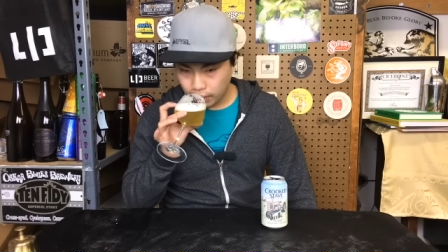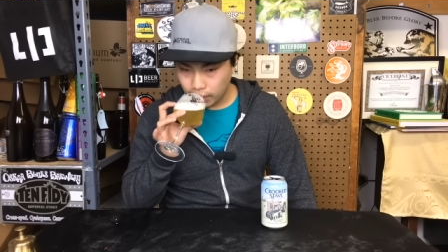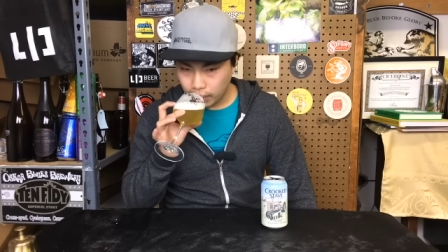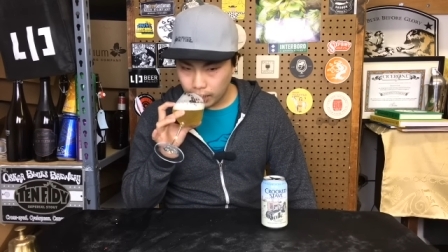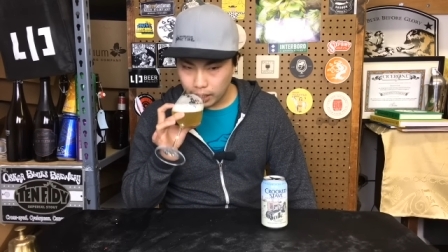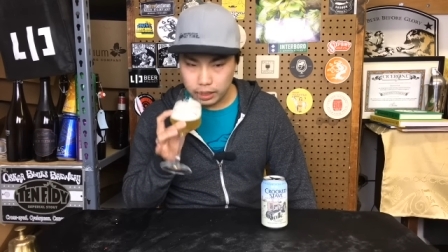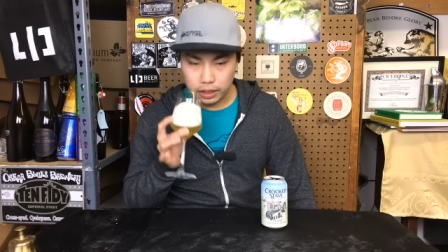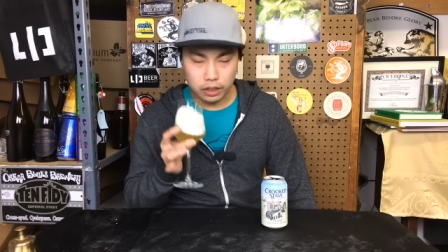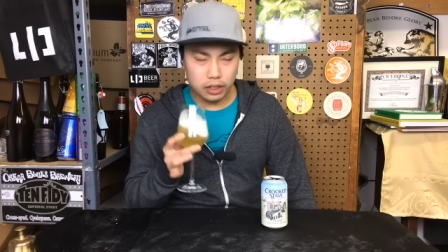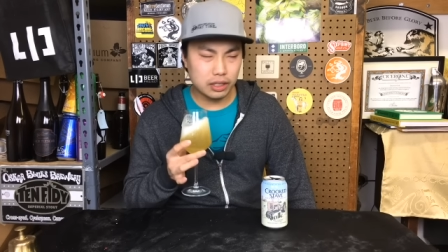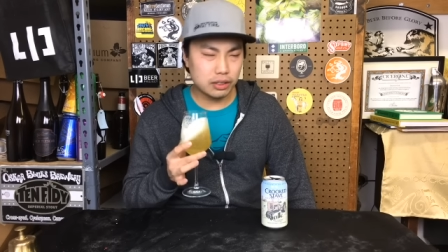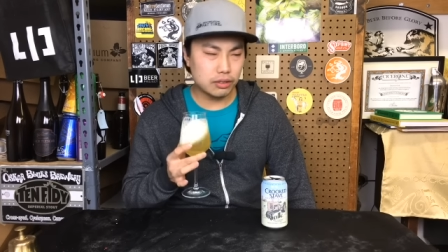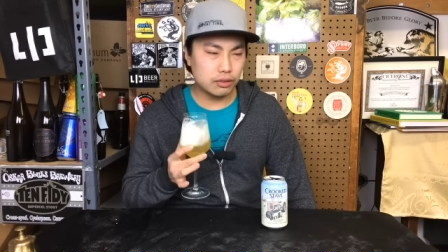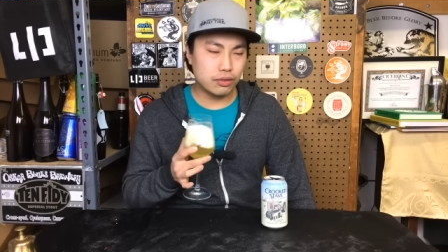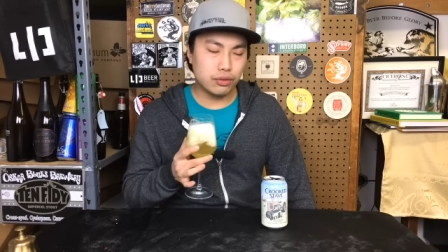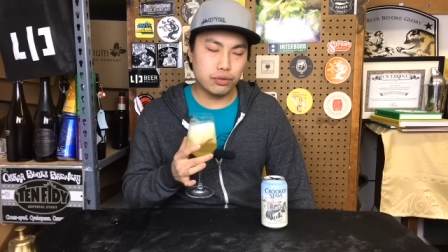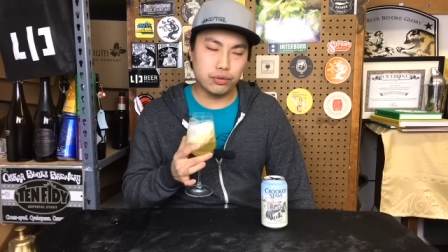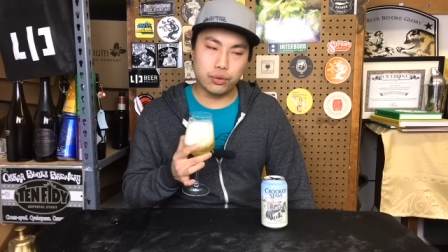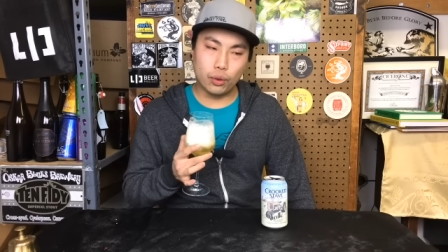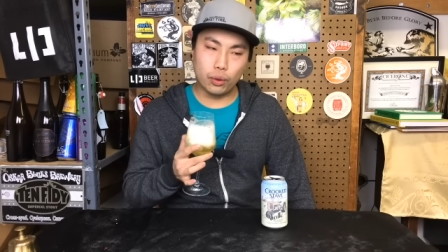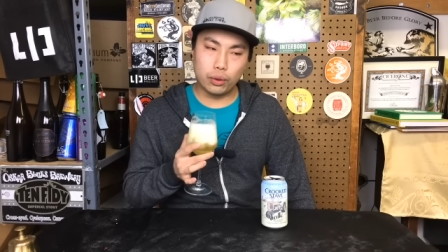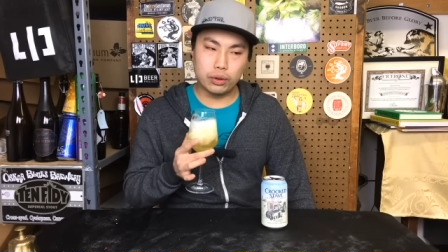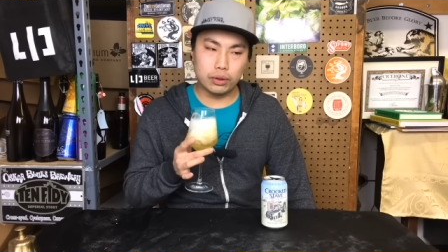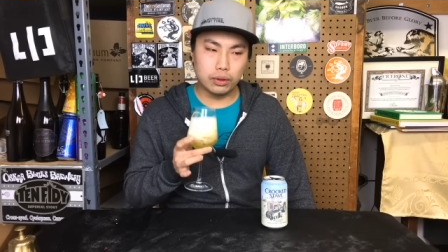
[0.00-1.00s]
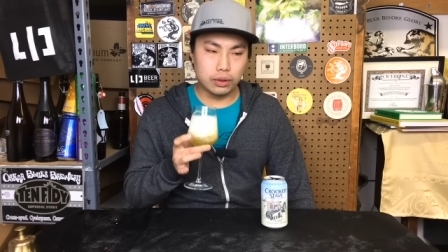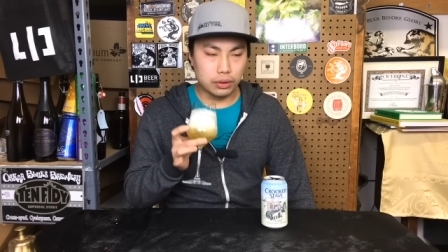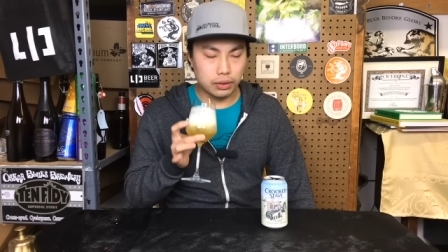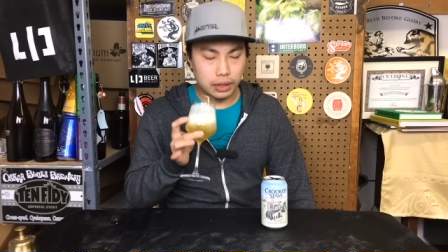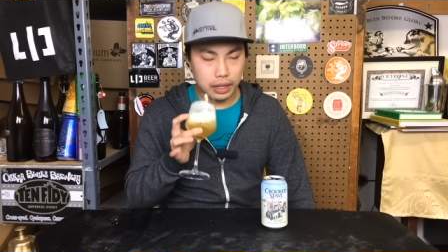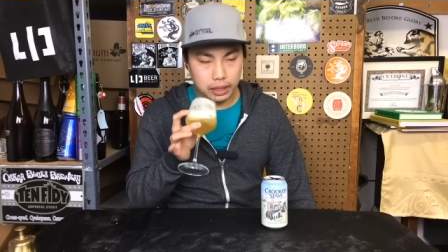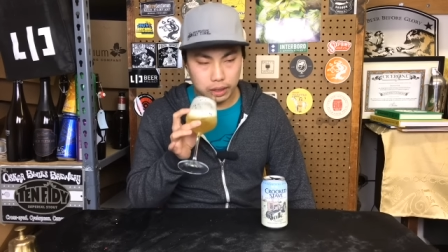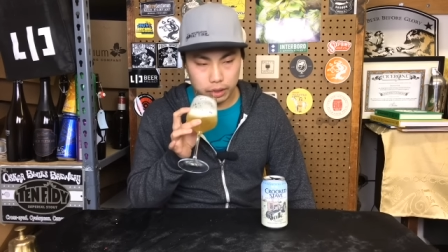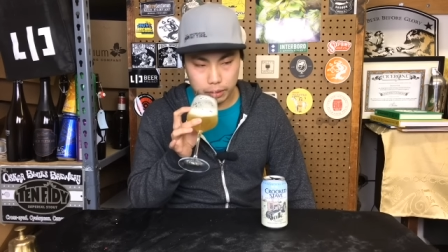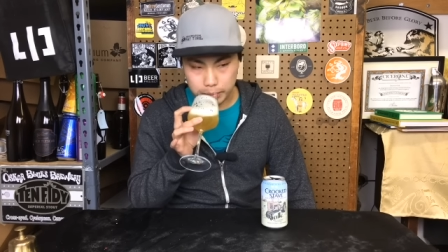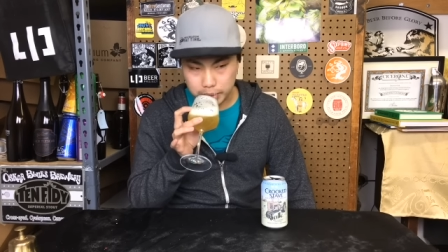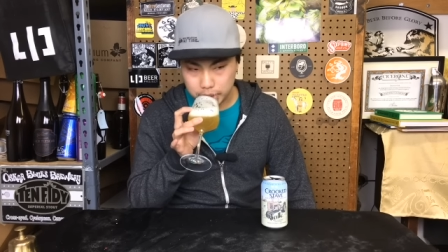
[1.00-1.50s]
like floral
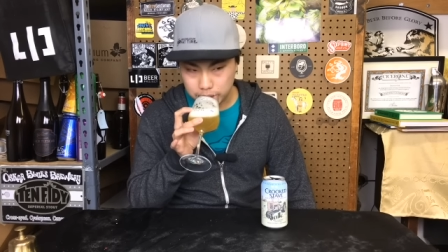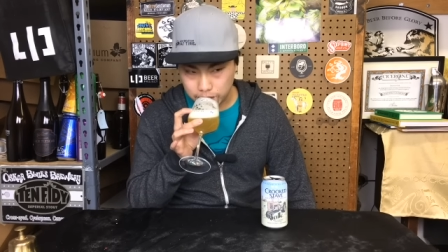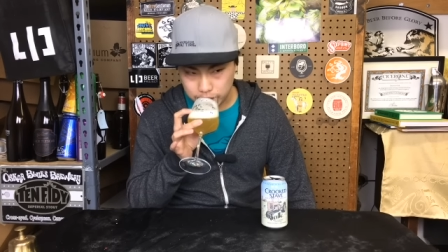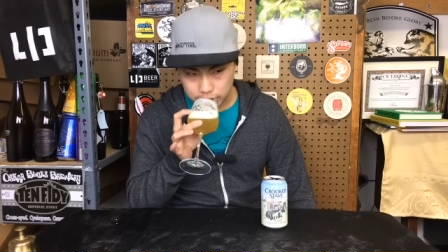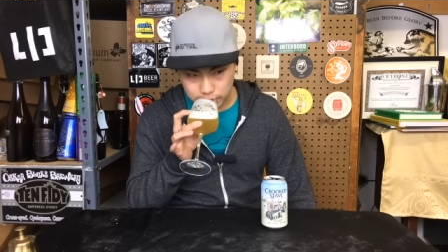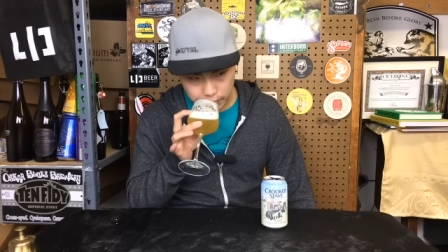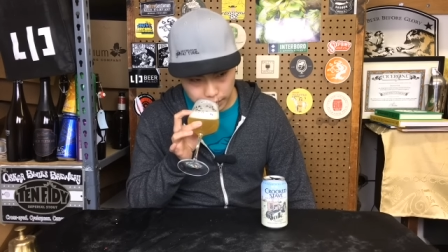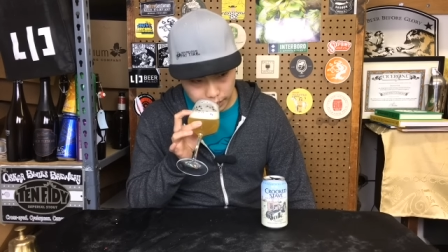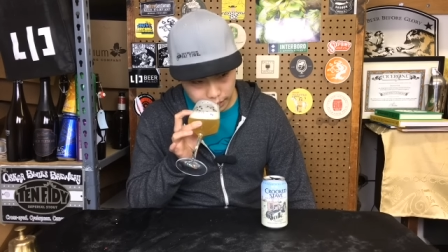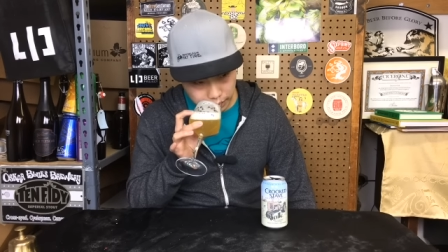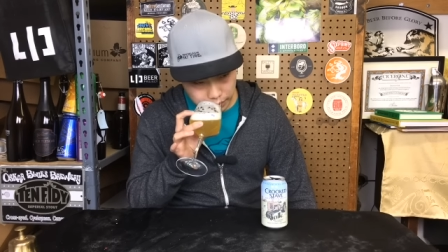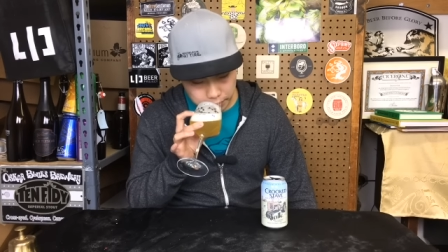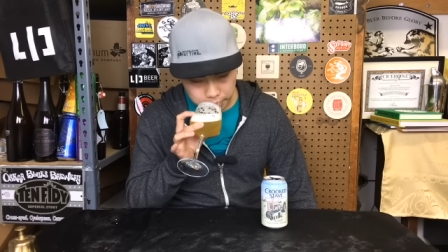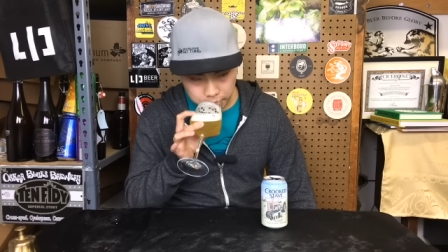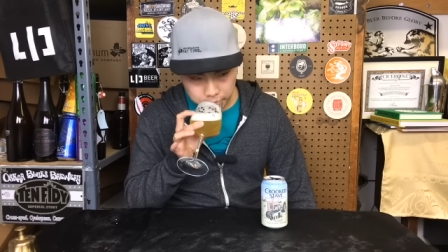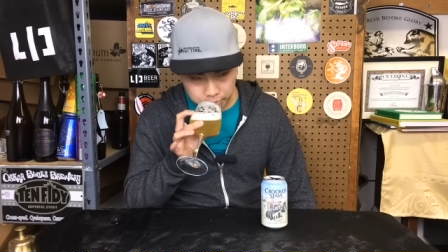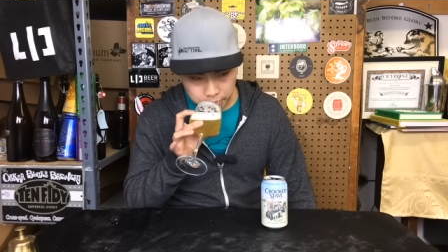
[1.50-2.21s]
elements in there,